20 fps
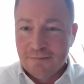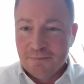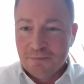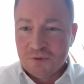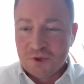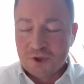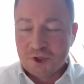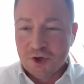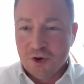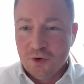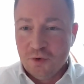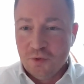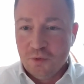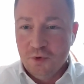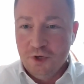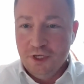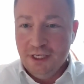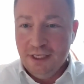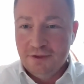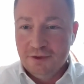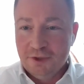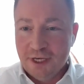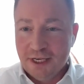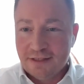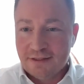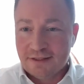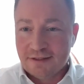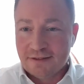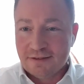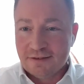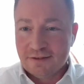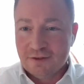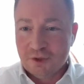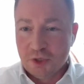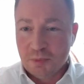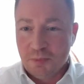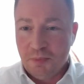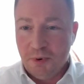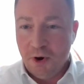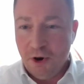So we need to get to
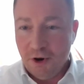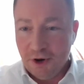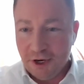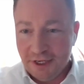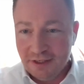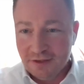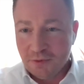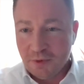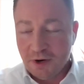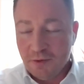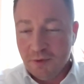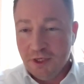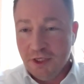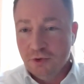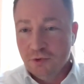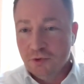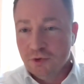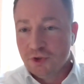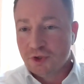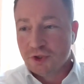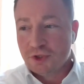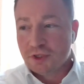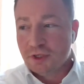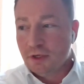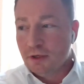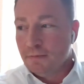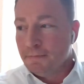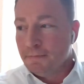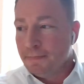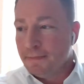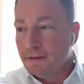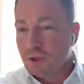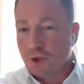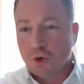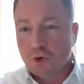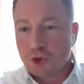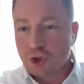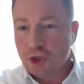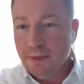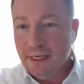the point where we use
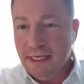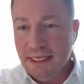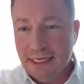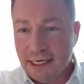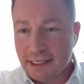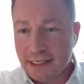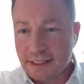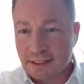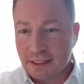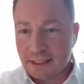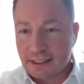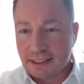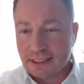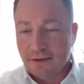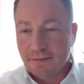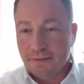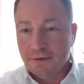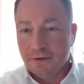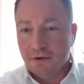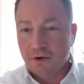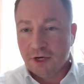social media as an example.